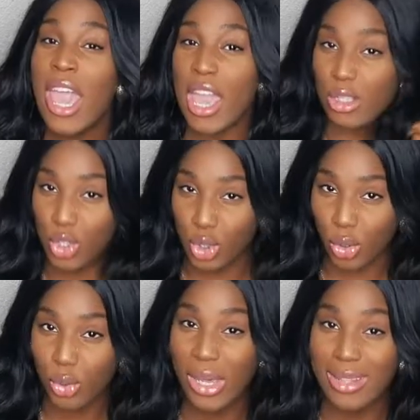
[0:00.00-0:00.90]
and show
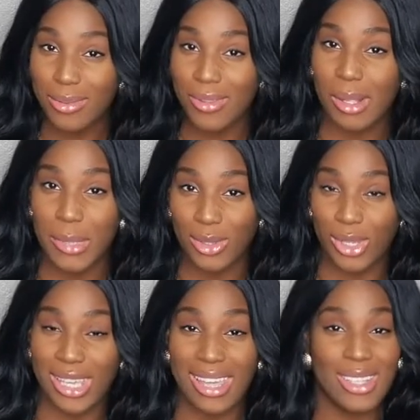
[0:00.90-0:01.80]
you and film it
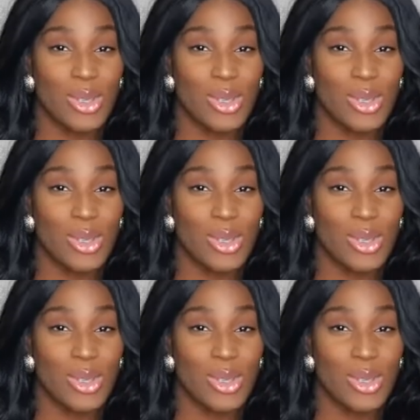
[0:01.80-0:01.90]
again.